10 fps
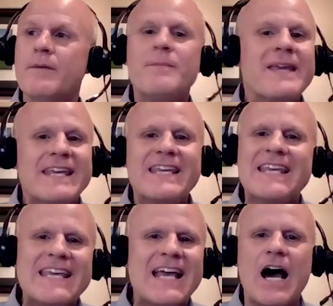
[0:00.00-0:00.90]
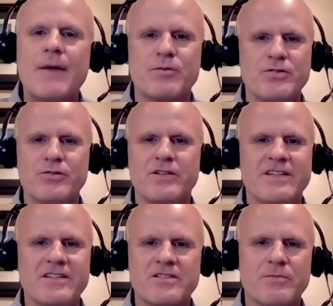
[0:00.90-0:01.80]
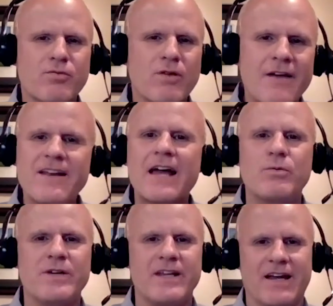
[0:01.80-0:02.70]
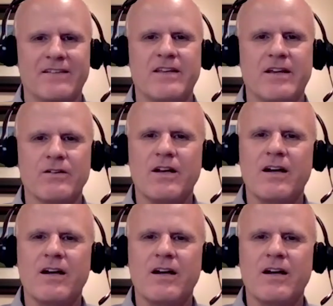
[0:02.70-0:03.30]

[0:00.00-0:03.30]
PE opportunities, the private equity out there.